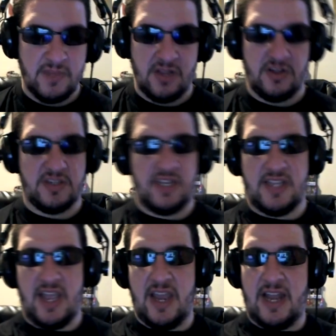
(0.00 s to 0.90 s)
Just
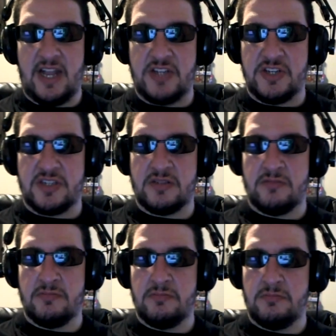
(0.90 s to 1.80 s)
like that. And I can just
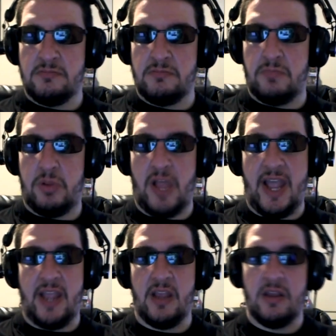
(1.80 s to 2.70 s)

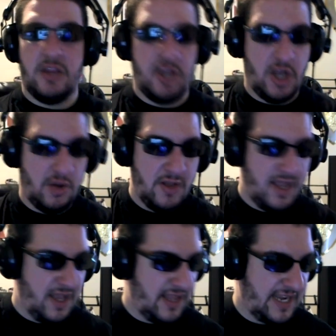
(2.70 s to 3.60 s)
play, you know?
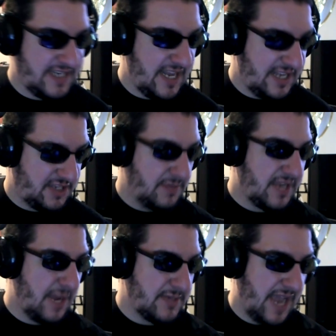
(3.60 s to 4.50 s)
Like I said, and
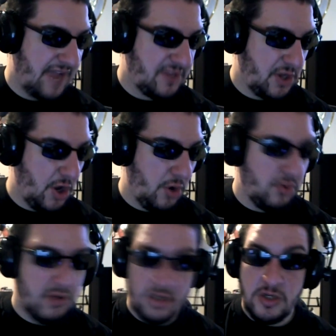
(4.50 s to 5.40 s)
sometimes I have to
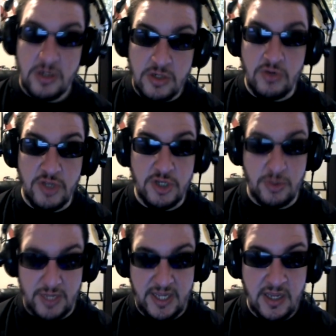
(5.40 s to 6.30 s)
go do the
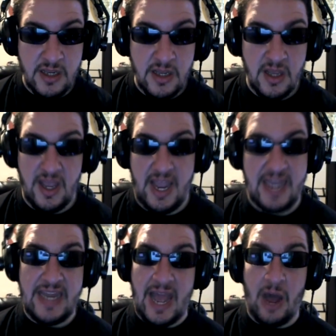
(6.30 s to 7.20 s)
duty.
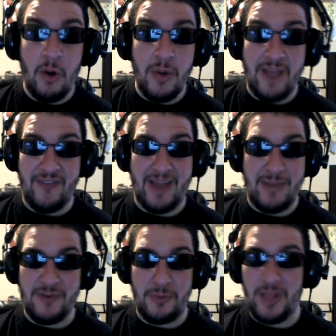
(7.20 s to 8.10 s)
And now, if I'm
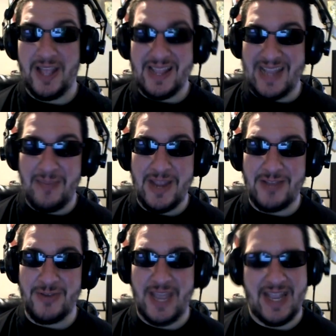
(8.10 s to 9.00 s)
ever playing like NBA
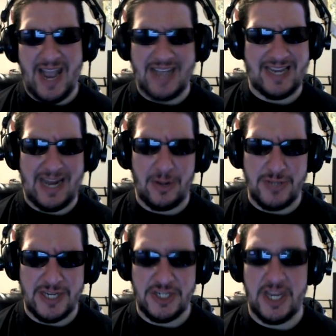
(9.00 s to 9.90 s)
2K, guys, I gotta go
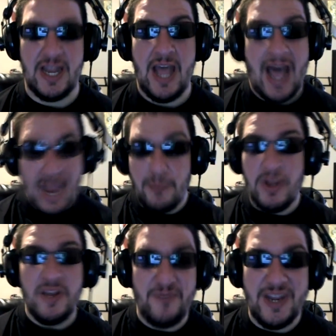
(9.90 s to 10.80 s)
take a shit. I
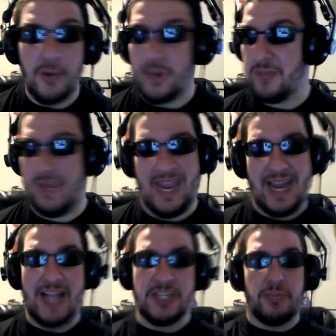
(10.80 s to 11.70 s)
bring the Vita with me,
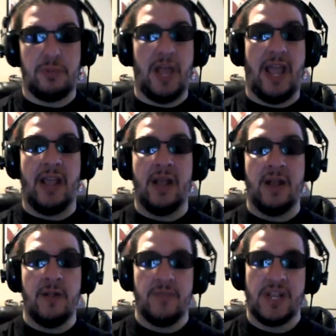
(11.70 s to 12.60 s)
and I just play.
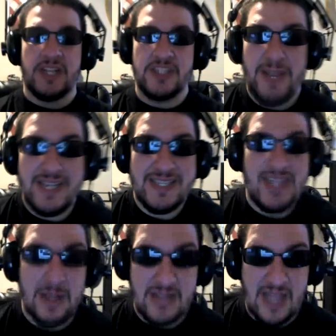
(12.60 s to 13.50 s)
Because the biggest
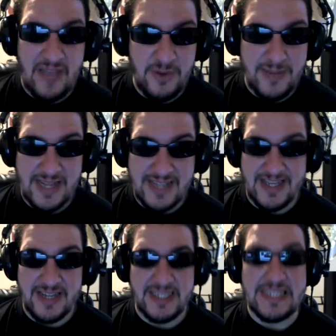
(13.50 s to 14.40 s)
thing about live streaming that
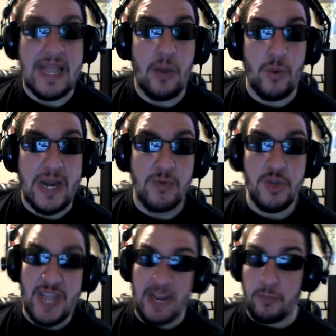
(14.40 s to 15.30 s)
sucks is that whenever
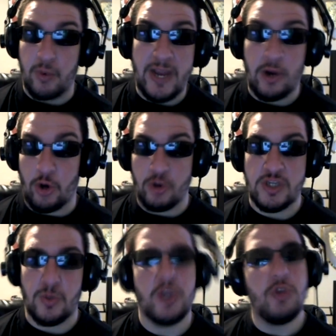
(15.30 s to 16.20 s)
you take a break or go
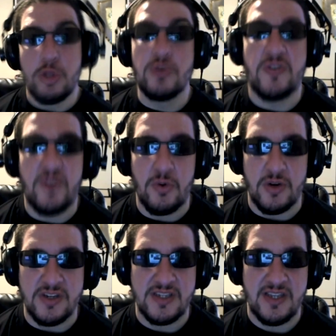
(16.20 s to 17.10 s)
somewhere, you lose
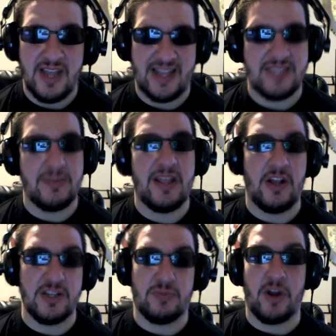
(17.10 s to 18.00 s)
viewers. And that's something
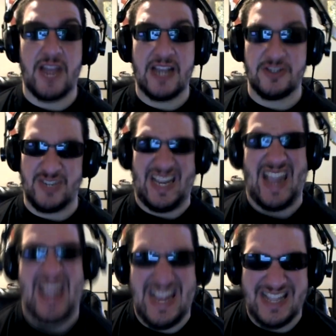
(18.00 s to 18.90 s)
that us broadcasters
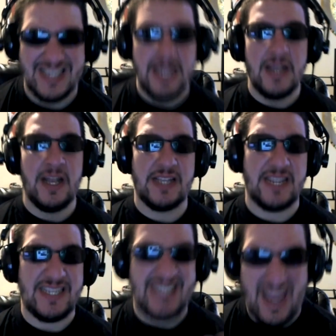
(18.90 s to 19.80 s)
hate. It's
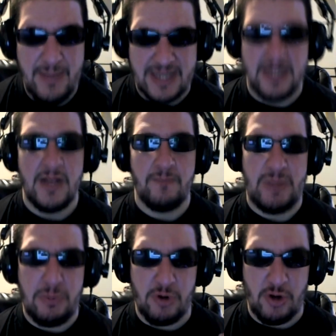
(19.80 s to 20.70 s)
like, damn it,
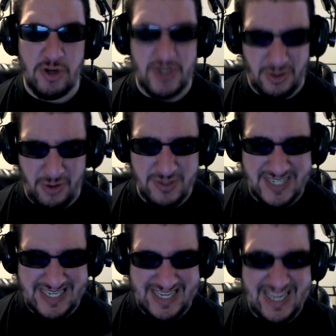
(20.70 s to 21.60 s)
people are so
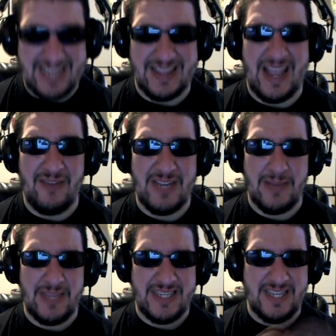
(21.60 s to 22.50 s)
OCD. Every
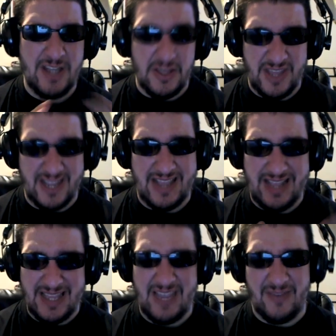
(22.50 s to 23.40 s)
time they see nothing, they
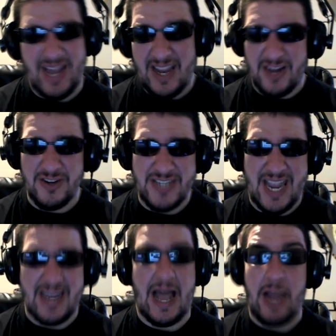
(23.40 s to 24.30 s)
leave. And I can
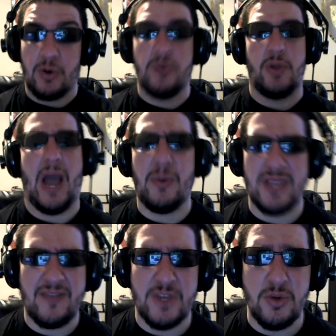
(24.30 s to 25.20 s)
understand. I agree with you. I would
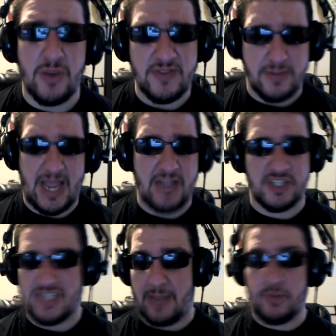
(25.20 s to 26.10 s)
leave too if some guy
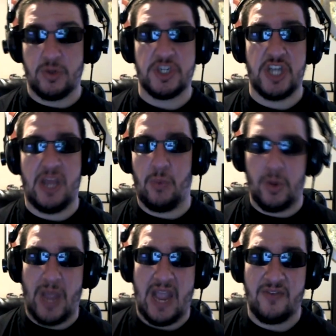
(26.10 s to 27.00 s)
just stopped doing shit and
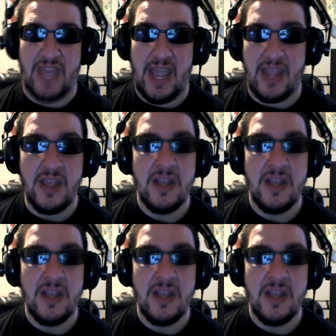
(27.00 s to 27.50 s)
went AFK.